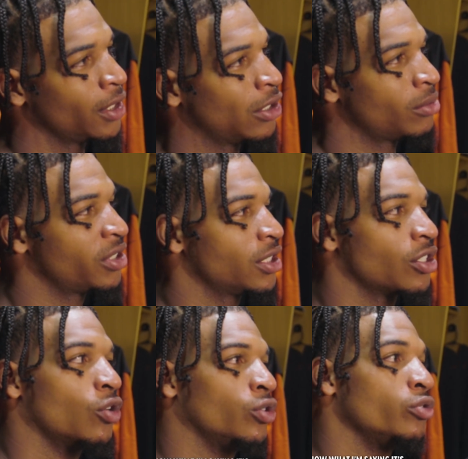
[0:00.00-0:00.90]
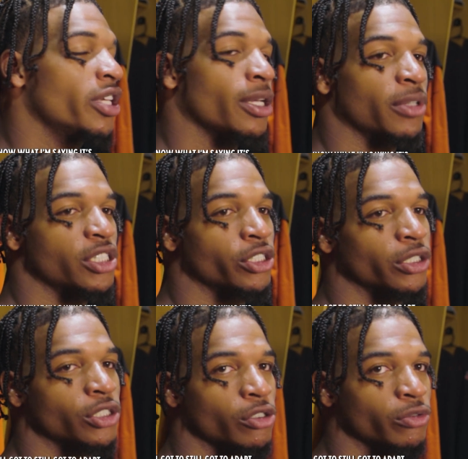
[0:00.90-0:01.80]
I'm saying it's a whole new team this year, so
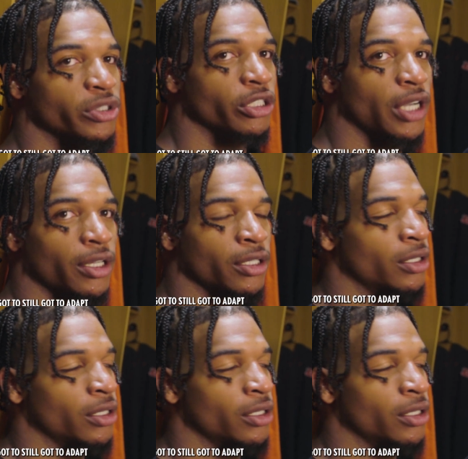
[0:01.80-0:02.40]
we still gotta